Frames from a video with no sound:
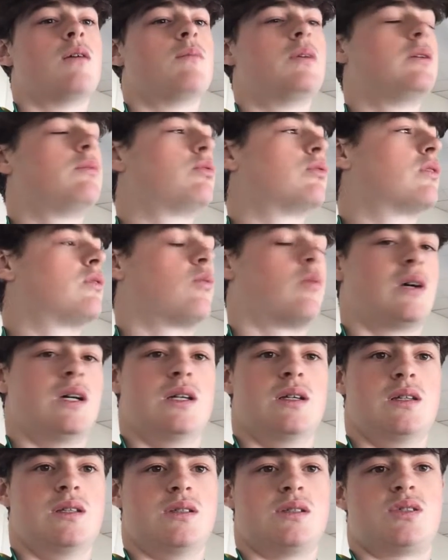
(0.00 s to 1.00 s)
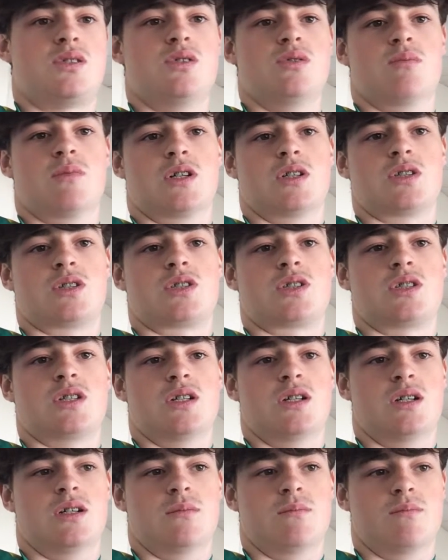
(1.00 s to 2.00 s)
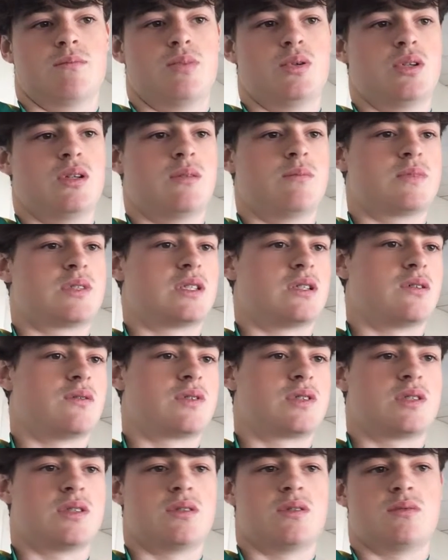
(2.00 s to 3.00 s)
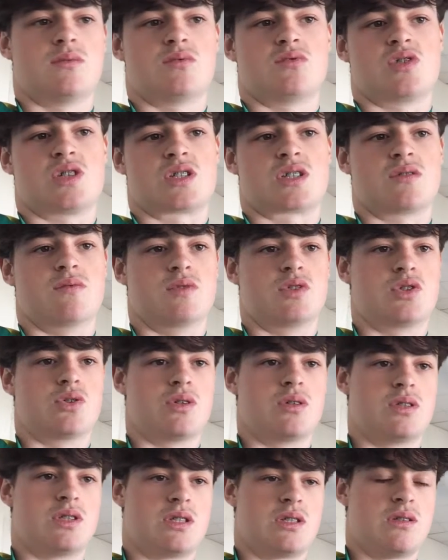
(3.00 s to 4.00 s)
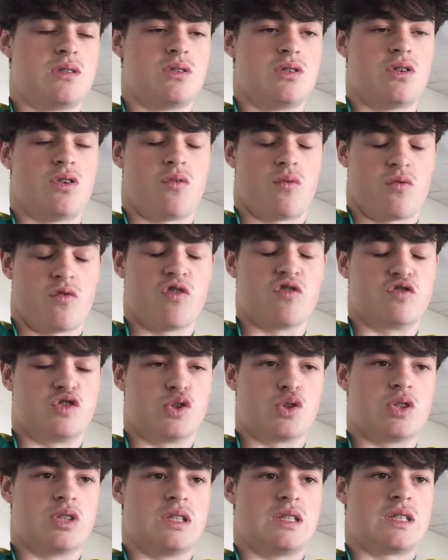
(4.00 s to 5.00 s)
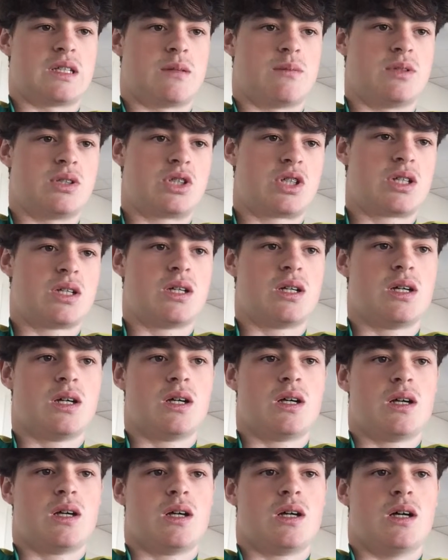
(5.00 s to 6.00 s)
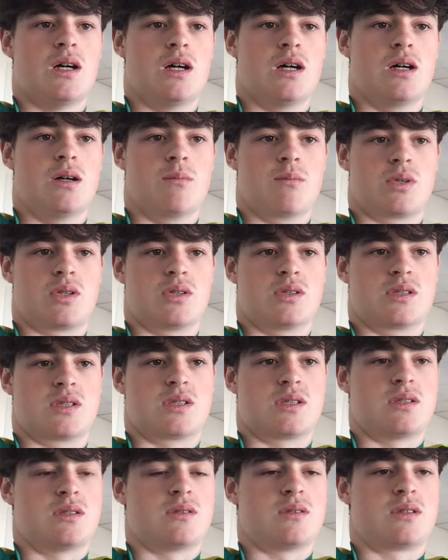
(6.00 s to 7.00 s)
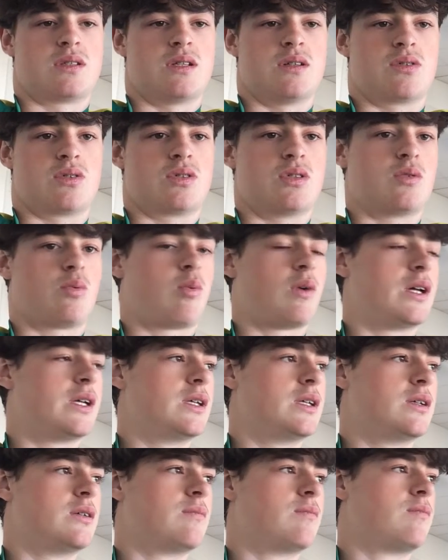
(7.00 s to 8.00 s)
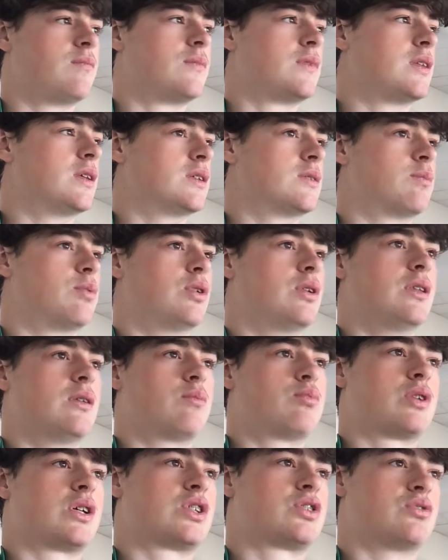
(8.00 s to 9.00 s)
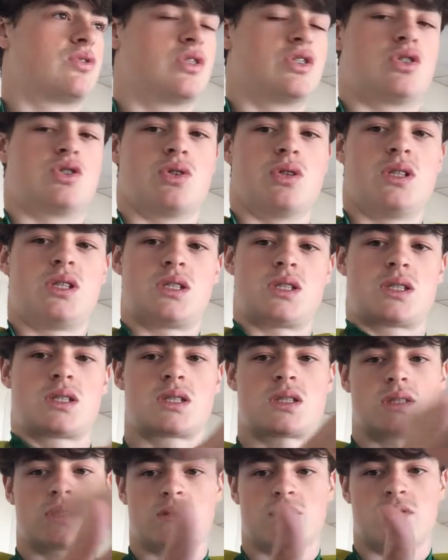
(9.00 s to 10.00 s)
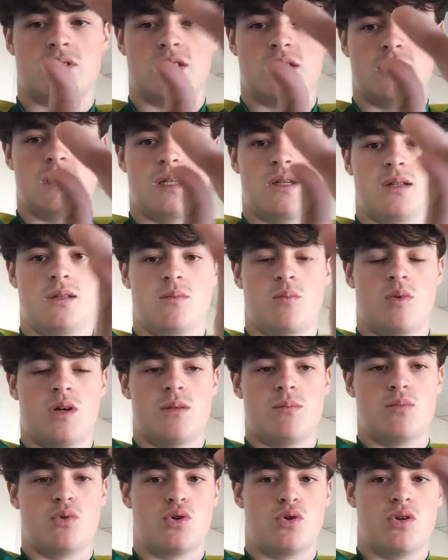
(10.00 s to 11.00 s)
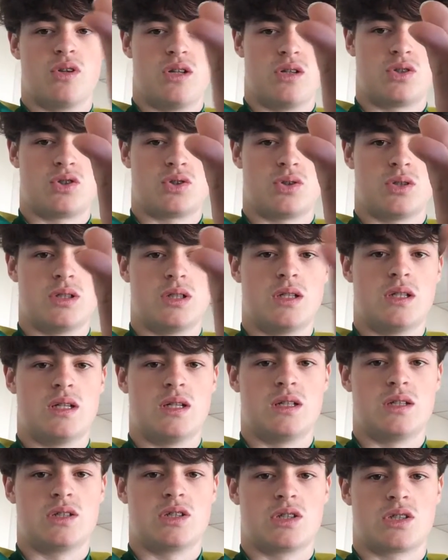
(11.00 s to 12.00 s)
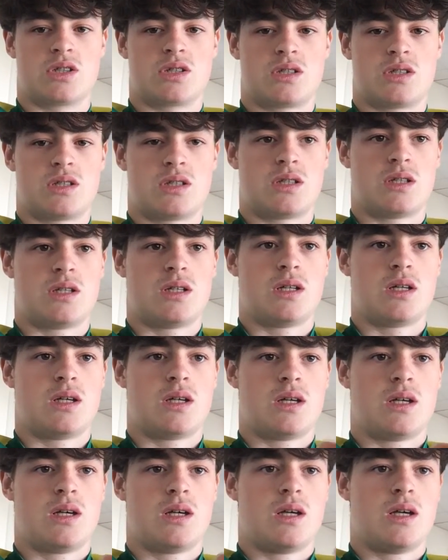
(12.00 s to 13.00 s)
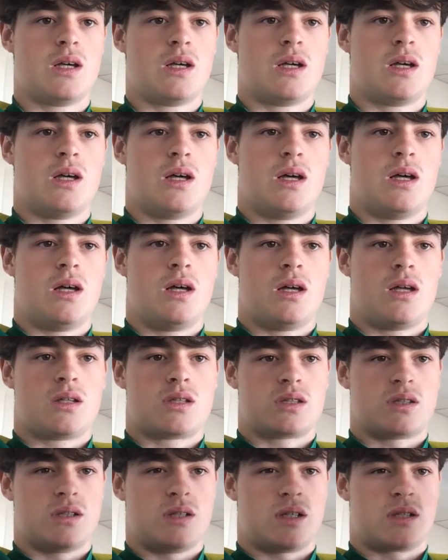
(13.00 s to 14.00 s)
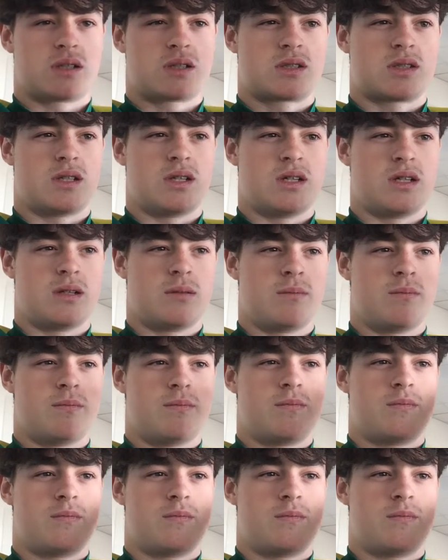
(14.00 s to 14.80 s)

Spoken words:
People that weigh too much put themselves at risk of joint damage, because their increased weight is putting the pressure on the joints, because obviously they weigh more on the joint, and it just, so that's a